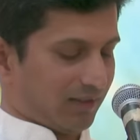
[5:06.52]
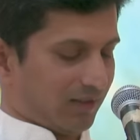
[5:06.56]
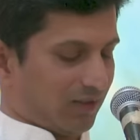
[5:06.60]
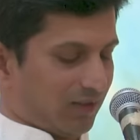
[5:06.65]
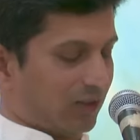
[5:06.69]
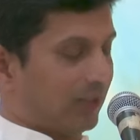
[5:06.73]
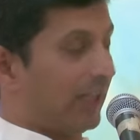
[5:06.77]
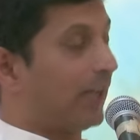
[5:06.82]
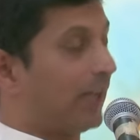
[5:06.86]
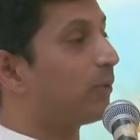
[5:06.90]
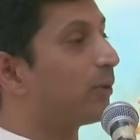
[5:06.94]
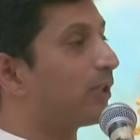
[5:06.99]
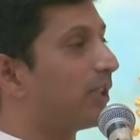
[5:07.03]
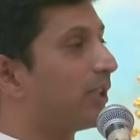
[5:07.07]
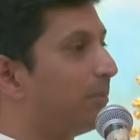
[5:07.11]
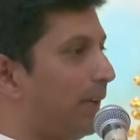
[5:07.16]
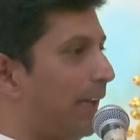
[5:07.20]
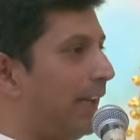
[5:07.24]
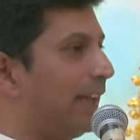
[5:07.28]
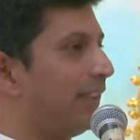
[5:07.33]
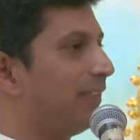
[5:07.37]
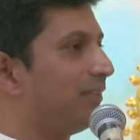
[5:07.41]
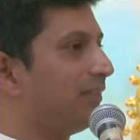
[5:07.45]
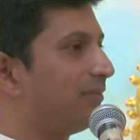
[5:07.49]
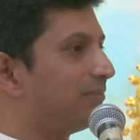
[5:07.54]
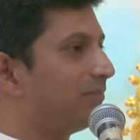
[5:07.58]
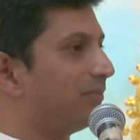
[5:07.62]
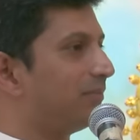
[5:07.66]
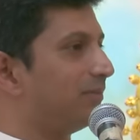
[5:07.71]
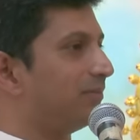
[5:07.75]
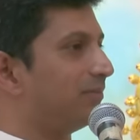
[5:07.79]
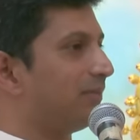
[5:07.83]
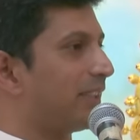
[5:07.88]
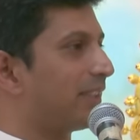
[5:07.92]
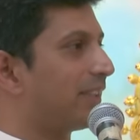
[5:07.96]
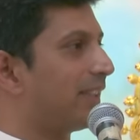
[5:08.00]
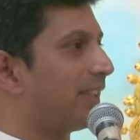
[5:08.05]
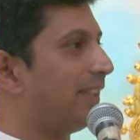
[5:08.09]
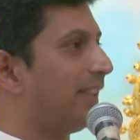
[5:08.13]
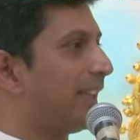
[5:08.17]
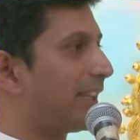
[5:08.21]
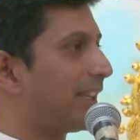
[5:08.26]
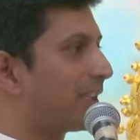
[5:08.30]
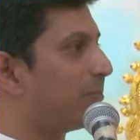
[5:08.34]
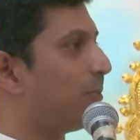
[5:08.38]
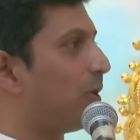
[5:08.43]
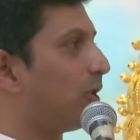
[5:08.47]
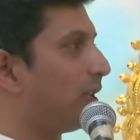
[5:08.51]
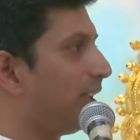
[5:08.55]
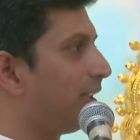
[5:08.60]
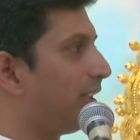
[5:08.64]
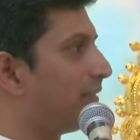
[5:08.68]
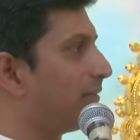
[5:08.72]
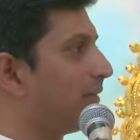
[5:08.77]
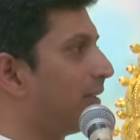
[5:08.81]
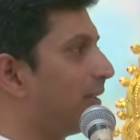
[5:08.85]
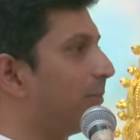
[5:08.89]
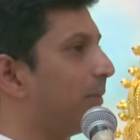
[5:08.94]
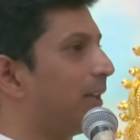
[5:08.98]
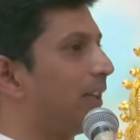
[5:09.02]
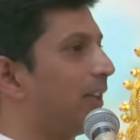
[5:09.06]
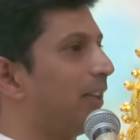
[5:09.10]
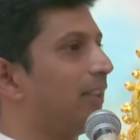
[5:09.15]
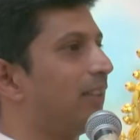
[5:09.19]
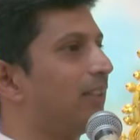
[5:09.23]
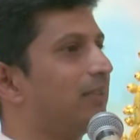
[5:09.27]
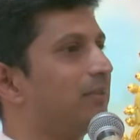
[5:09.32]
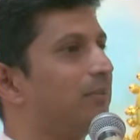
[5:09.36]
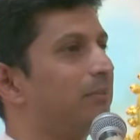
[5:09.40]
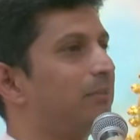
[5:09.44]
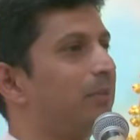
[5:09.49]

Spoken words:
So that was the plan. I said, next morning when my